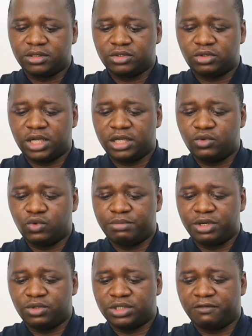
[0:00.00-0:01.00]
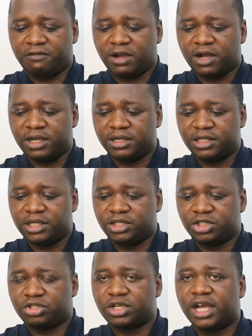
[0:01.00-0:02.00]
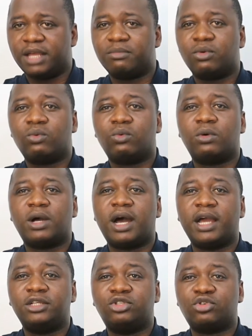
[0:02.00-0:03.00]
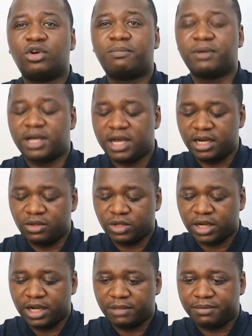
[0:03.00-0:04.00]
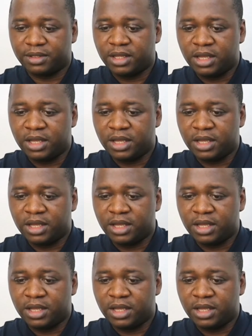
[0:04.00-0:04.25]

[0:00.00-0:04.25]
so that you will be notified each time I drop a new clip.